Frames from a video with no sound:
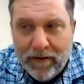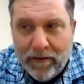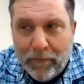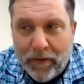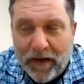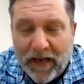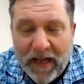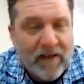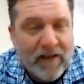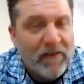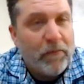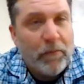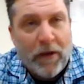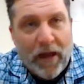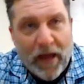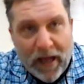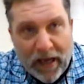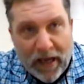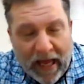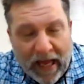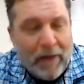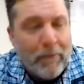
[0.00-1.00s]
but
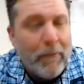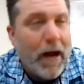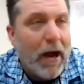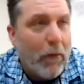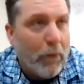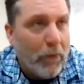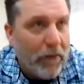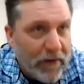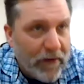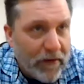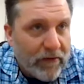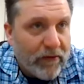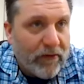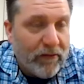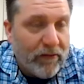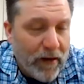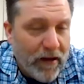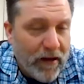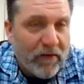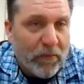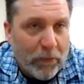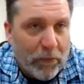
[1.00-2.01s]
ESPN came out with its
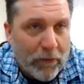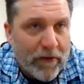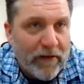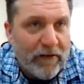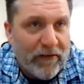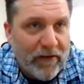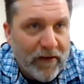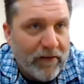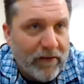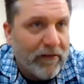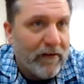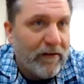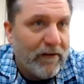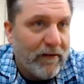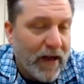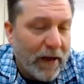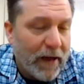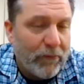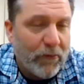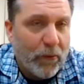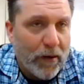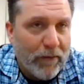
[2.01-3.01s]
preseason
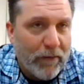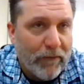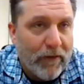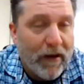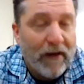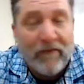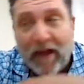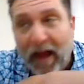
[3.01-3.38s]
top 25.